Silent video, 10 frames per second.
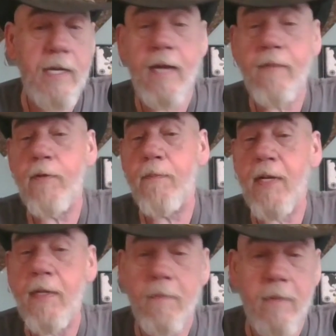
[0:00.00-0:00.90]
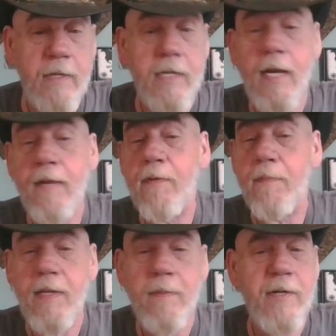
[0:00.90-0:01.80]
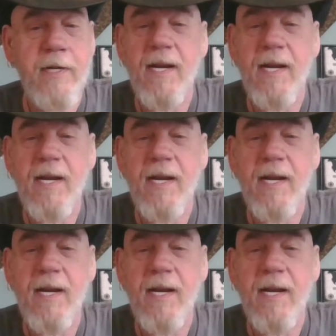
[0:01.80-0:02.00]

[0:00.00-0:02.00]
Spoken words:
after pay money after pay money.